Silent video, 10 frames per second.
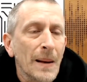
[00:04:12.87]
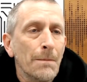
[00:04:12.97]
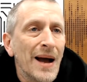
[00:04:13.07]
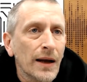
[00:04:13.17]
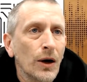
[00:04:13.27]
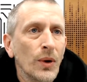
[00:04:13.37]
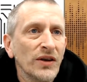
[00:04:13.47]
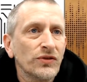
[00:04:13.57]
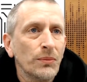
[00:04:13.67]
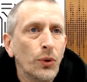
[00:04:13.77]
Mac
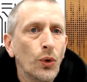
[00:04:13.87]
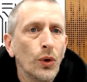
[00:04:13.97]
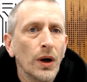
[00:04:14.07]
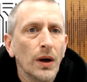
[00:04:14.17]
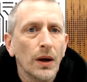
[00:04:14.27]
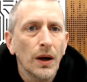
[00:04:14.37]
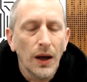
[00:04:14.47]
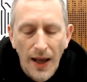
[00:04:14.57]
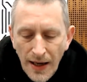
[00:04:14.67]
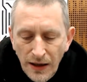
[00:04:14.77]
OS support,
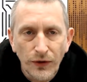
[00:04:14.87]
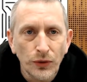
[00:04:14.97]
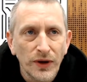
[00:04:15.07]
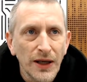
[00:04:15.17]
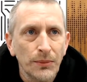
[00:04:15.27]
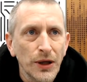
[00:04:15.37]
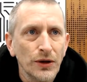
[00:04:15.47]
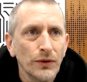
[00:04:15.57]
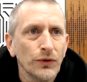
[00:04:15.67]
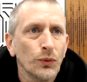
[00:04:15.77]
any of you DB
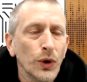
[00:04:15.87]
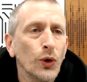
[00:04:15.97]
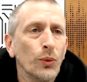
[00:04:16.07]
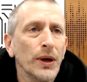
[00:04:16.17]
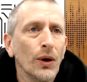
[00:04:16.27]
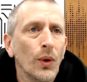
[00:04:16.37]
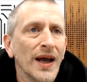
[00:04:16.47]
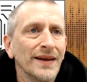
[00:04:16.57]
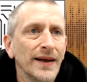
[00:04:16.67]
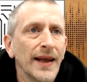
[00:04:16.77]
users will be aware,
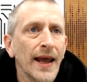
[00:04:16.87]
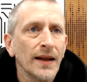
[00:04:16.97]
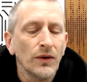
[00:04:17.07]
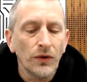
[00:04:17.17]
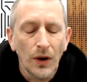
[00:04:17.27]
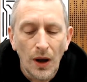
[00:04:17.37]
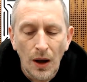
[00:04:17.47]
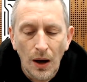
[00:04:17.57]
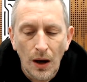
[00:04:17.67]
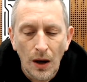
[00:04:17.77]
did end
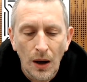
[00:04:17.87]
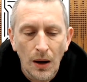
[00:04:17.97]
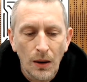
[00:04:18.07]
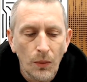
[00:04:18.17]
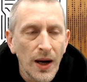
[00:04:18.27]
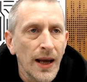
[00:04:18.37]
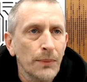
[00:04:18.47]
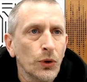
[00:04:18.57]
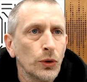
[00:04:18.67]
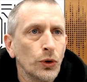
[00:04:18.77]
when
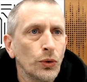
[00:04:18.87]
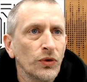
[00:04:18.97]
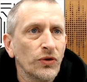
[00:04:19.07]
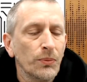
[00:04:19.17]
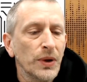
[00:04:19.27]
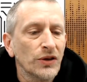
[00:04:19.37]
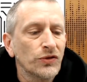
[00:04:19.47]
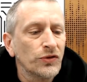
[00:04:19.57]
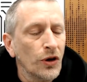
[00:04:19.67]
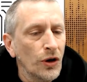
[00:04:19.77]
Apple launched Big
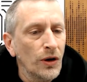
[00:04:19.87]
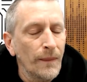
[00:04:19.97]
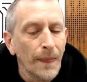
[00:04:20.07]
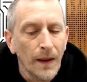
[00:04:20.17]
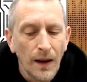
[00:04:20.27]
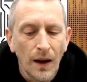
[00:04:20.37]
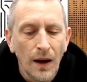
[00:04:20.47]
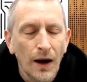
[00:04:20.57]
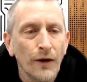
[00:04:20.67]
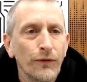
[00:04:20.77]
Sur.
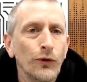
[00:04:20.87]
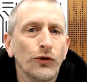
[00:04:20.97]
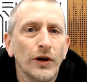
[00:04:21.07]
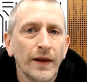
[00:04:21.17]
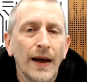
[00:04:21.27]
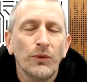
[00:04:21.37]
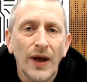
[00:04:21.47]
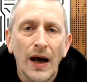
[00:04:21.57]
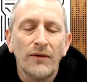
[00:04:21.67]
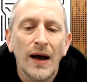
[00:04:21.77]
Unfortunately, that was
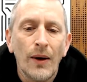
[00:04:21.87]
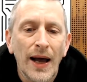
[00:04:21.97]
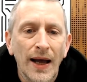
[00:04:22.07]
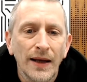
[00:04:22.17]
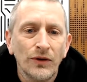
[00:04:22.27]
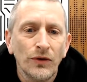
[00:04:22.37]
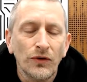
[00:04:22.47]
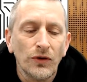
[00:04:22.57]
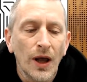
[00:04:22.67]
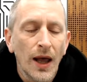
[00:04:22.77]
out of our
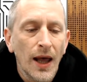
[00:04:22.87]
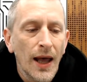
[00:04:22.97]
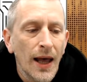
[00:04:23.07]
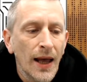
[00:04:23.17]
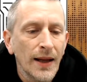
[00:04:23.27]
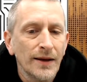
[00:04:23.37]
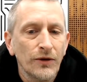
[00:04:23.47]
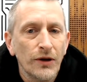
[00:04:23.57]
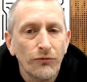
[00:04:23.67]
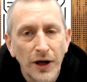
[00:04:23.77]
hands, and
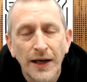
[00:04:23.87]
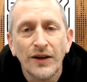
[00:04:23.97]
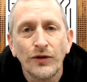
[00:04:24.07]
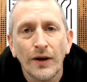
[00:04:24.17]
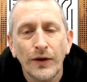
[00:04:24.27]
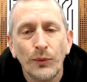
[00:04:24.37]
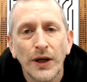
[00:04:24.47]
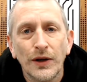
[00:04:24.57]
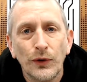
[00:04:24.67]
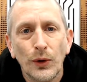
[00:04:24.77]
there really is nothing we
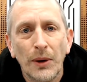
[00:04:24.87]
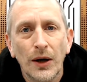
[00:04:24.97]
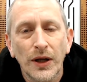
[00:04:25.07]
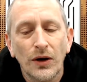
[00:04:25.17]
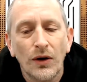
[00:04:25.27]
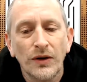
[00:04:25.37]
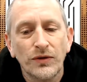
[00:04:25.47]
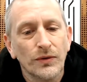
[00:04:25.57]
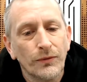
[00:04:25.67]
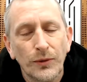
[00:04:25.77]
can do about it,
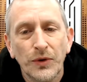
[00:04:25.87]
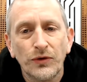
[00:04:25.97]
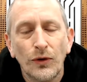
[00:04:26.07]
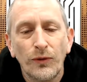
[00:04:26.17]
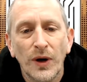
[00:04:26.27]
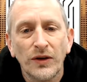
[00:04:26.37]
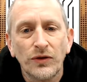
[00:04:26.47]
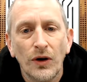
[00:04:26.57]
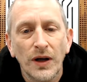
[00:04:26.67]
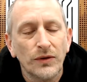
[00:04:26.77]
guys, from the software
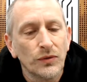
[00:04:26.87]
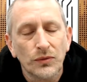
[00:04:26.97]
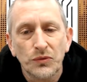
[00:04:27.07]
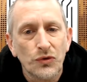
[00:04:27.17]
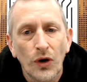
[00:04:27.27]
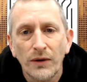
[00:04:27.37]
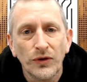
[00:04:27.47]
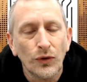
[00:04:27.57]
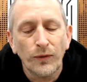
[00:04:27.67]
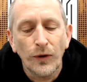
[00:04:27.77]
side,
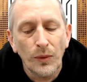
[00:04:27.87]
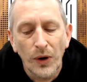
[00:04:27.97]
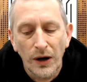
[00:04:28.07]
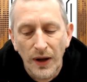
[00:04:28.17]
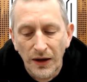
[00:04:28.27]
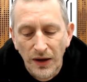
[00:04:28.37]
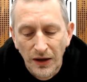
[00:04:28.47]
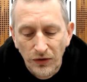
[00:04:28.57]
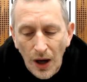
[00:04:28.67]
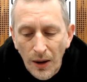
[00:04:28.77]
drivers or firmware.
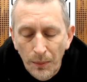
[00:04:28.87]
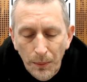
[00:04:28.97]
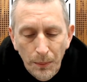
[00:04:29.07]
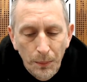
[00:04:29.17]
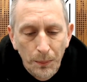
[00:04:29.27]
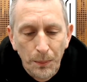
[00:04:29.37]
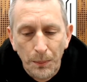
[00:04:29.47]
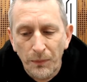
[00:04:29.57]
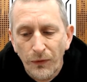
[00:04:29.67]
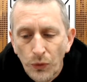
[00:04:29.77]
It's
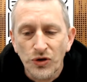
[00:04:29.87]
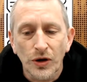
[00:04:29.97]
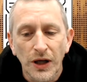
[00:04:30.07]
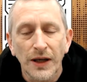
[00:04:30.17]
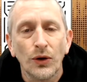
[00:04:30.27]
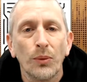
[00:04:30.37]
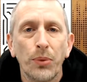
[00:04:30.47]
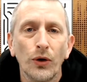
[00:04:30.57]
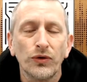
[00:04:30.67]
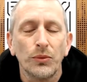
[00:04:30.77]
unfortunately not
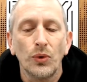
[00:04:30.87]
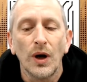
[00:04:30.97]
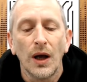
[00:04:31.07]
possible.